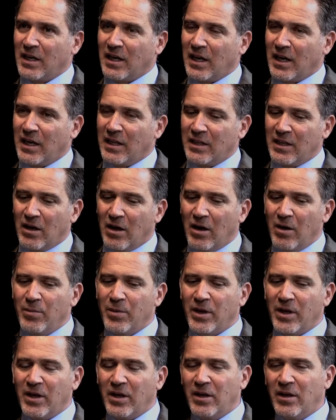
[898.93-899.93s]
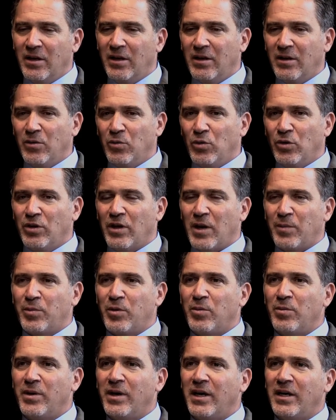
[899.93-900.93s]
And the army will not
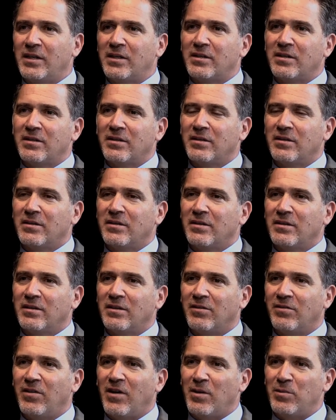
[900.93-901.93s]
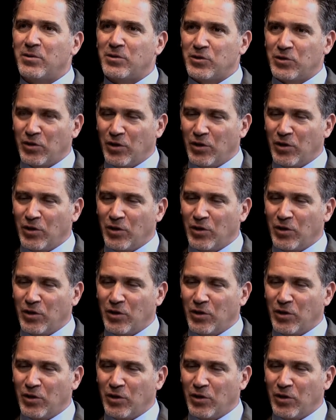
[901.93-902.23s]
permit the farmers to